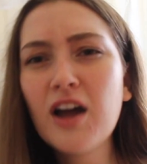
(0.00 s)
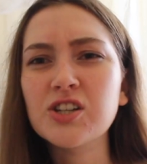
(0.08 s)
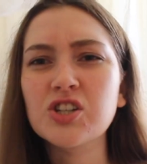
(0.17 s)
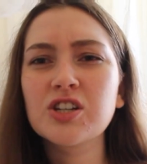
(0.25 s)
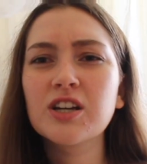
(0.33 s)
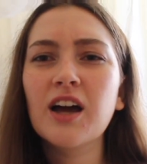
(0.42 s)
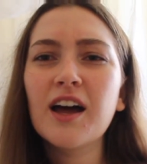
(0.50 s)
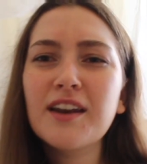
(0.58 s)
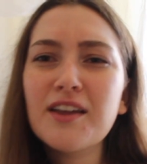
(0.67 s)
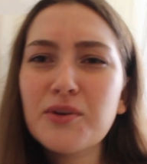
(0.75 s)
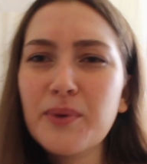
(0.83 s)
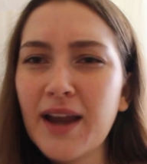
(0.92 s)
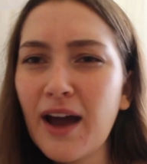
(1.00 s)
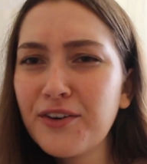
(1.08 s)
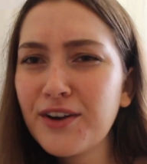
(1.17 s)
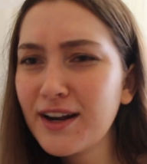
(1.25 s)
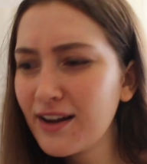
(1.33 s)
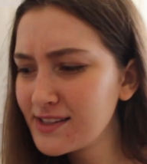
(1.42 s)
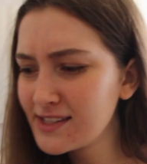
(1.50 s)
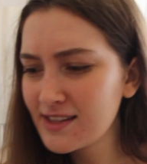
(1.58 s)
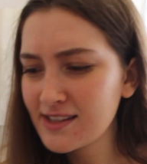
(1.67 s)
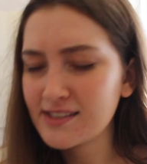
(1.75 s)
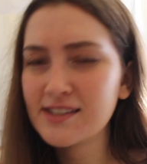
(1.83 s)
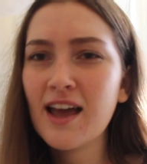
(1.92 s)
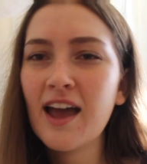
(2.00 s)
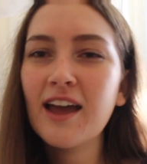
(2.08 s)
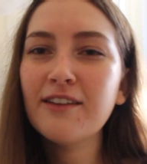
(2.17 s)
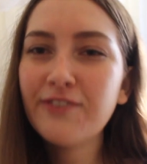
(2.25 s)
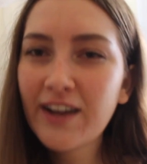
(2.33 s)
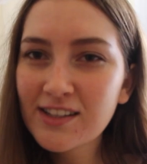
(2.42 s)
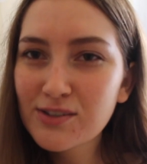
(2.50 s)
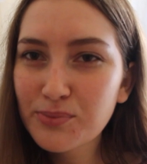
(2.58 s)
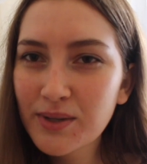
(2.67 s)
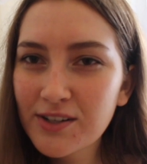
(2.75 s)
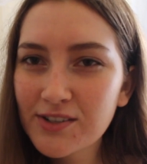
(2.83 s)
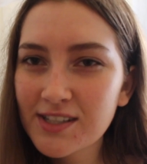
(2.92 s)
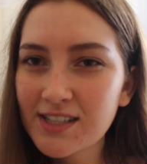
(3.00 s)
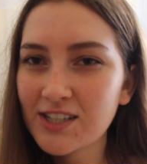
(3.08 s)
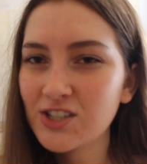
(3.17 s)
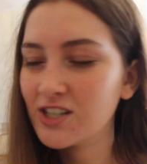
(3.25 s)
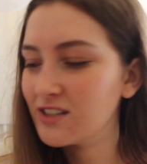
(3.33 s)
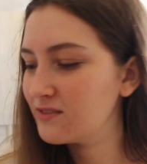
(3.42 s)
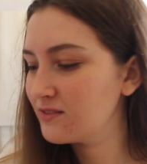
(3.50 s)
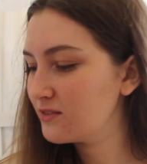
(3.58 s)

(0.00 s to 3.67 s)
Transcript: gosh! Another one! How did I not see this? Advanced Reader's Edition.